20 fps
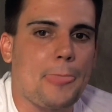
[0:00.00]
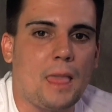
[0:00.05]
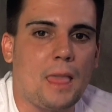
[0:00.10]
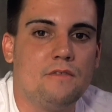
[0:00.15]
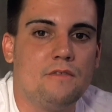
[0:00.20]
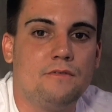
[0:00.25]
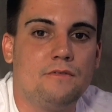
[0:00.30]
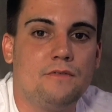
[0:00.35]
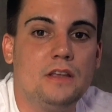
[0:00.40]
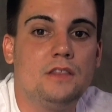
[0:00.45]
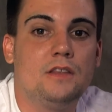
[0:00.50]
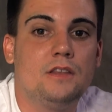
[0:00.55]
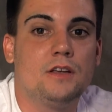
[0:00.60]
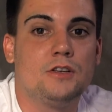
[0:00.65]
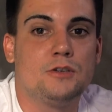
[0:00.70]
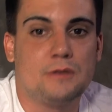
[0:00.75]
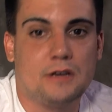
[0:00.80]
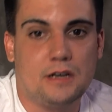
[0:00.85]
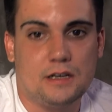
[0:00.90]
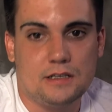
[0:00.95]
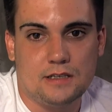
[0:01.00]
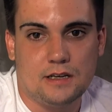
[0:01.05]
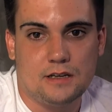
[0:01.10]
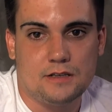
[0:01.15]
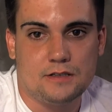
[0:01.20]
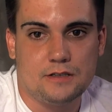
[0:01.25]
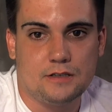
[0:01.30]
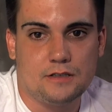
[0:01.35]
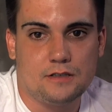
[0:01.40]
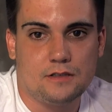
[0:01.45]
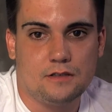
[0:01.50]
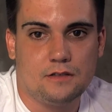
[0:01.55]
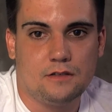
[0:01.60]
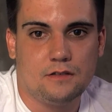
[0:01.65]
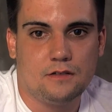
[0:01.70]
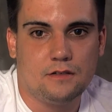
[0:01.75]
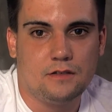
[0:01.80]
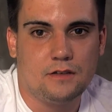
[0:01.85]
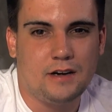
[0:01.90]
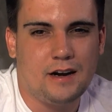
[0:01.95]
Vintage processors.
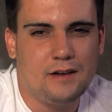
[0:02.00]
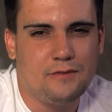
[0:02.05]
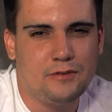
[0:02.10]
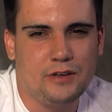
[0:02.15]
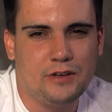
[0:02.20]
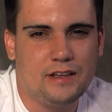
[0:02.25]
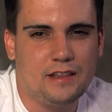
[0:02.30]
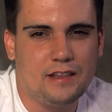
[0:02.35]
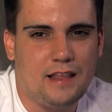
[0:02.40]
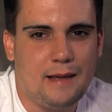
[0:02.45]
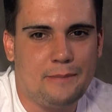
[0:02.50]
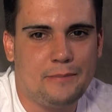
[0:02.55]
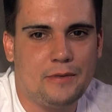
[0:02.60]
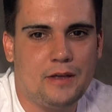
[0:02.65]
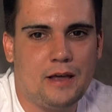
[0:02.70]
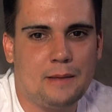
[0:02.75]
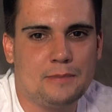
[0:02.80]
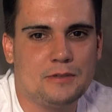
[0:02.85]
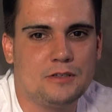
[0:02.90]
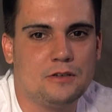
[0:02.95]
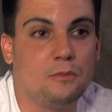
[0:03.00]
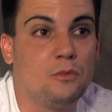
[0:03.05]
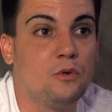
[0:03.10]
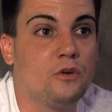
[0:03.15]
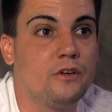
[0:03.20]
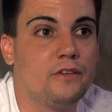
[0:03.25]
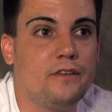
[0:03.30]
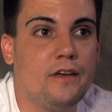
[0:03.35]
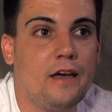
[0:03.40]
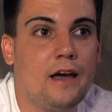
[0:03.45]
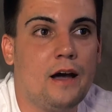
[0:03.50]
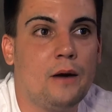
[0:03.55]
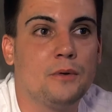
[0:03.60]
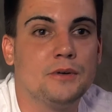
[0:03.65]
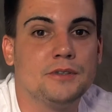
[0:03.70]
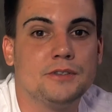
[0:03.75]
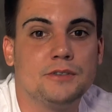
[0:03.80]
They're not really in laptops. They're more in towers.